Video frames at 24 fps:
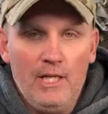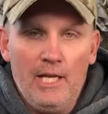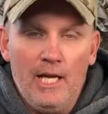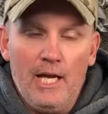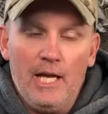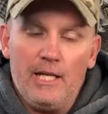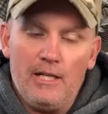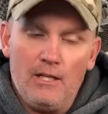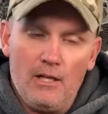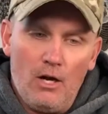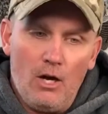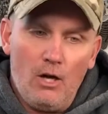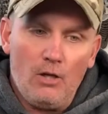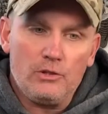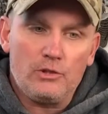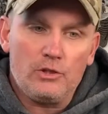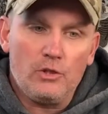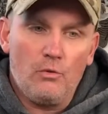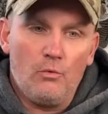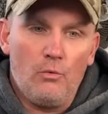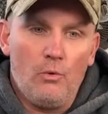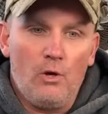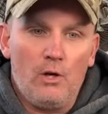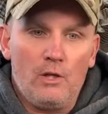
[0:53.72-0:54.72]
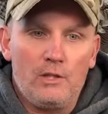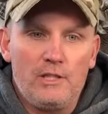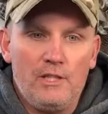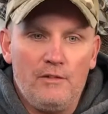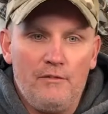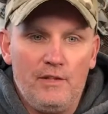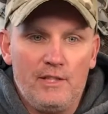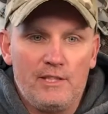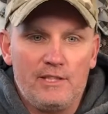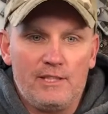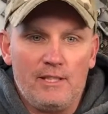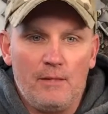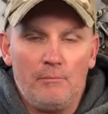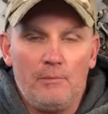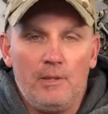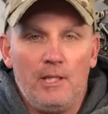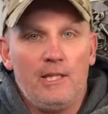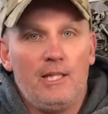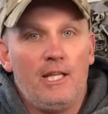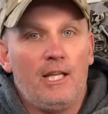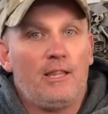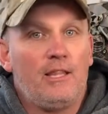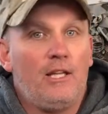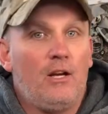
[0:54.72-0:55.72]
And it also works if it's
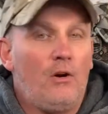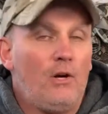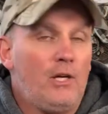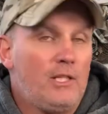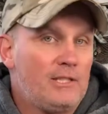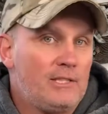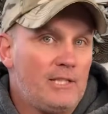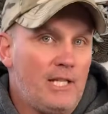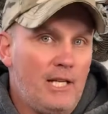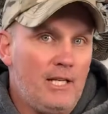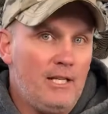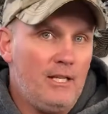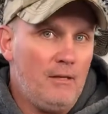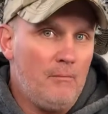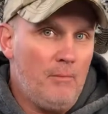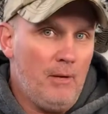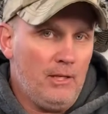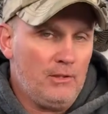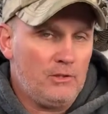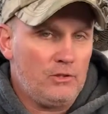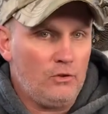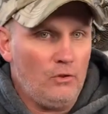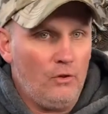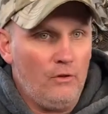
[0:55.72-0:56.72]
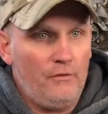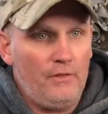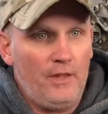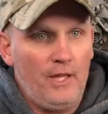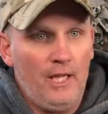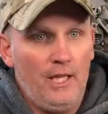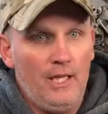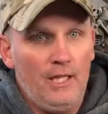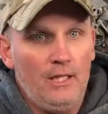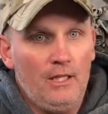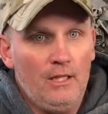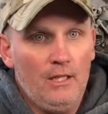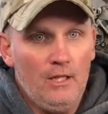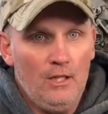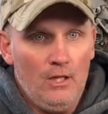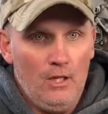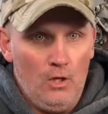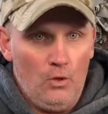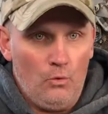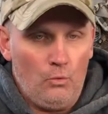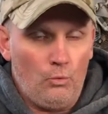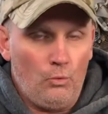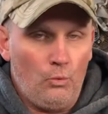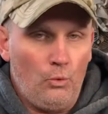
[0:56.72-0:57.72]
something that they're excited about. So if they
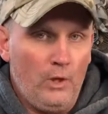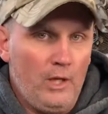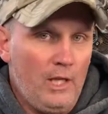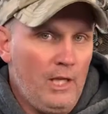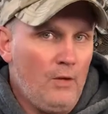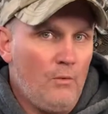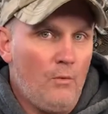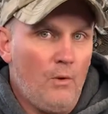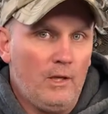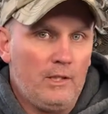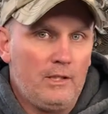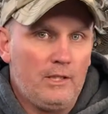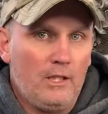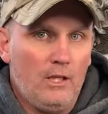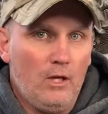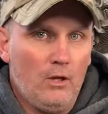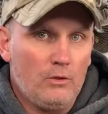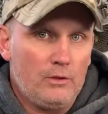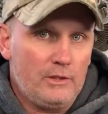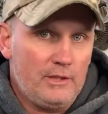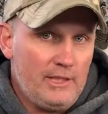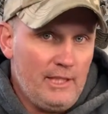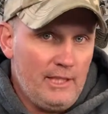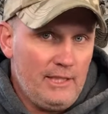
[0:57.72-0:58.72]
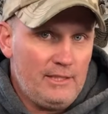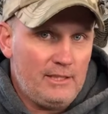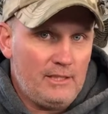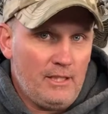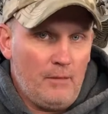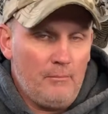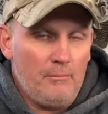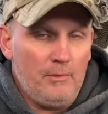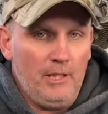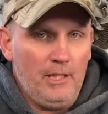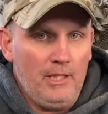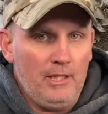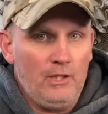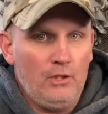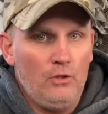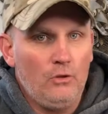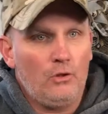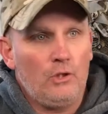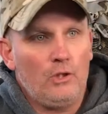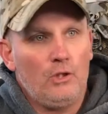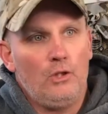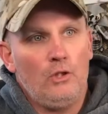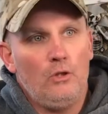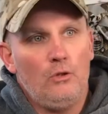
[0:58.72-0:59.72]
really want to go see something, you
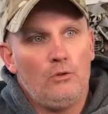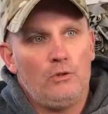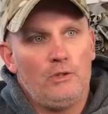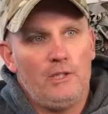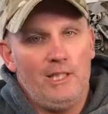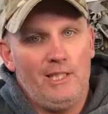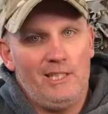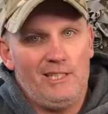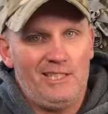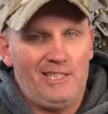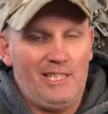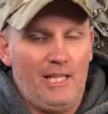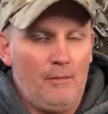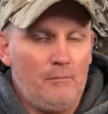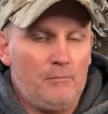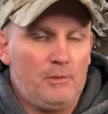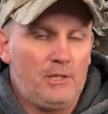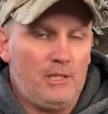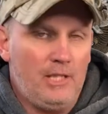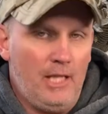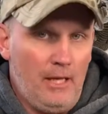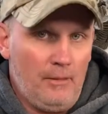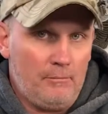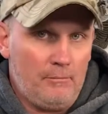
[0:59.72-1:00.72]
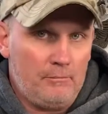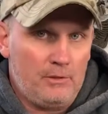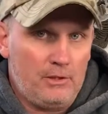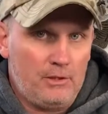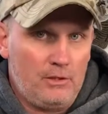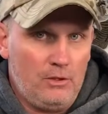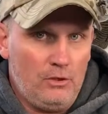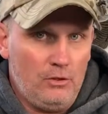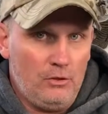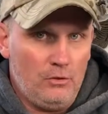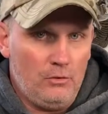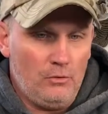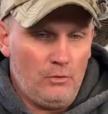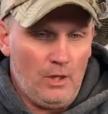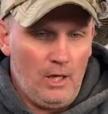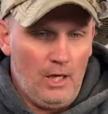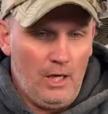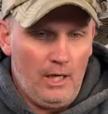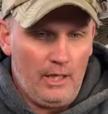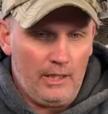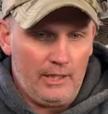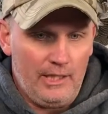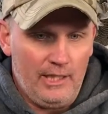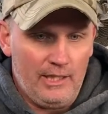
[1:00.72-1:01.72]
can use these same steps to
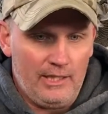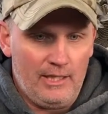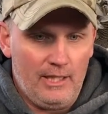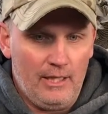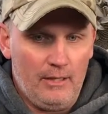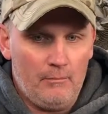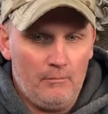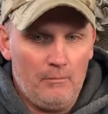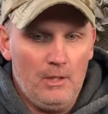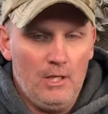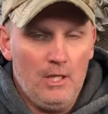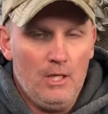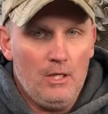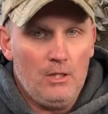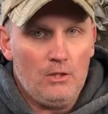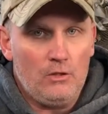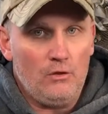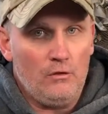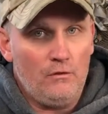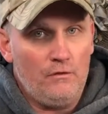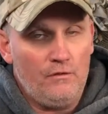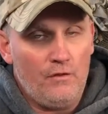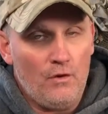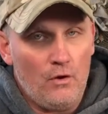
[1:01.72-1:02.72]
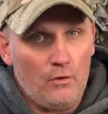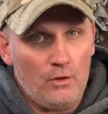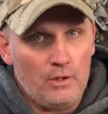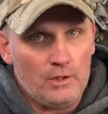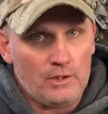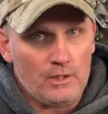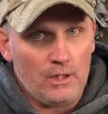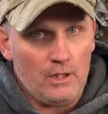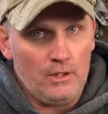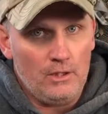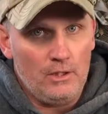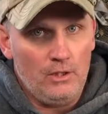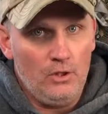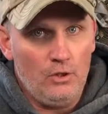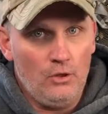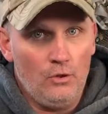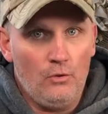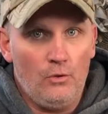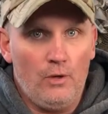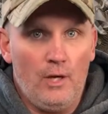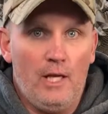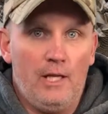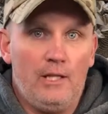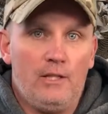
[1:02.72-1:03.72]
get them to focus on
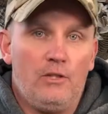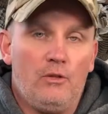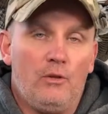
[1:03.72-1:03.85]
you and to